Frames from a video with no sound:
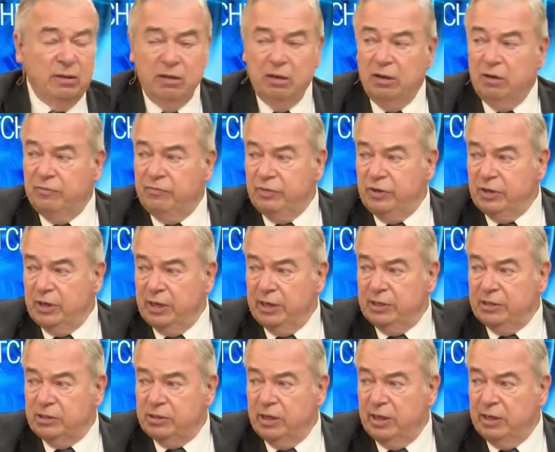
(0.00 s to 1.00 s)
of the
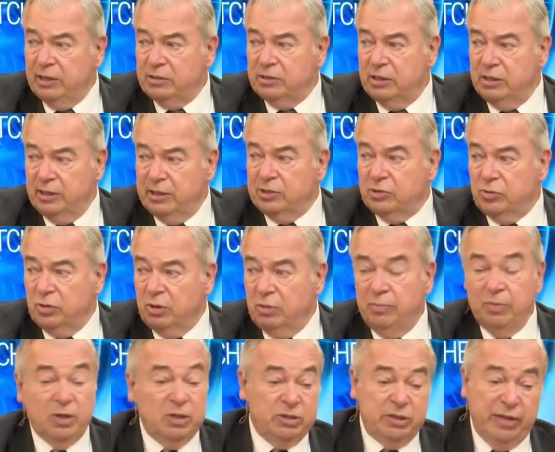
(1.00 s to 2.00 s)
United States and Israel
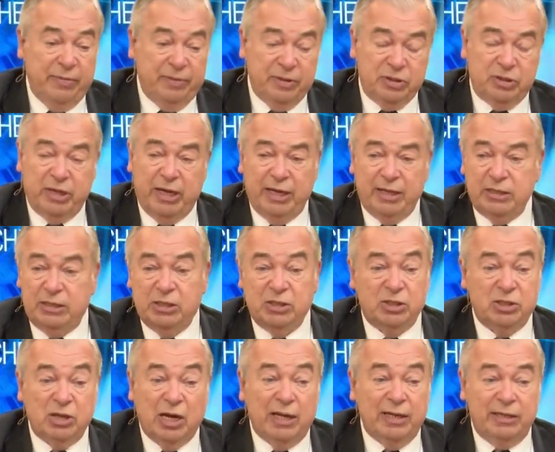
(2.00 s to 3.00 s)
because they've been saying since
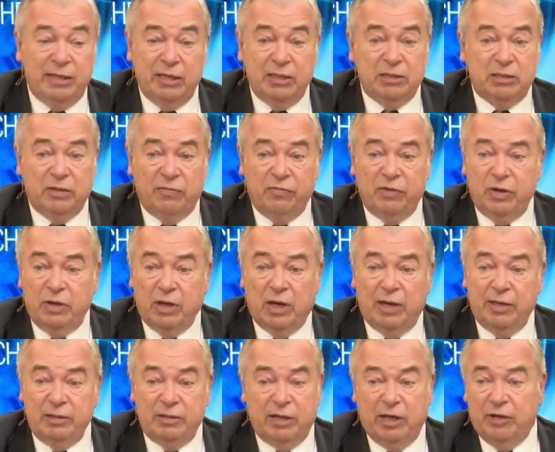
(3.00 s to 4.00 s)

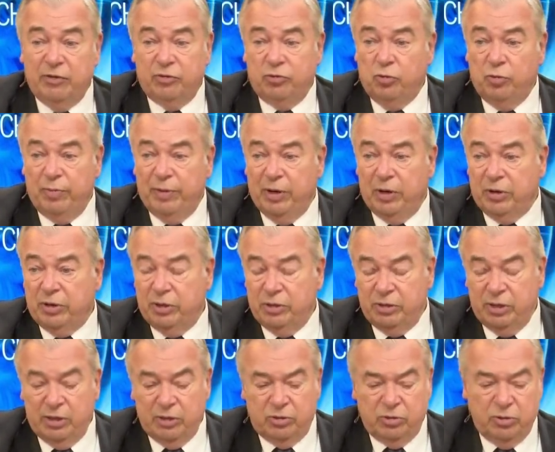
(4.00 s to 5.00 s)
1979 death to America,
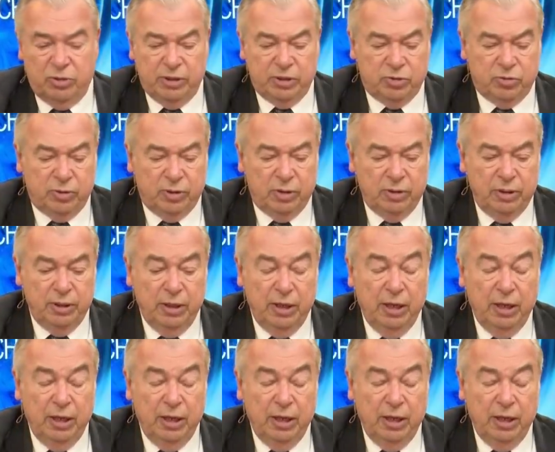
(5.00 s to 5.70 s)
death to Israel.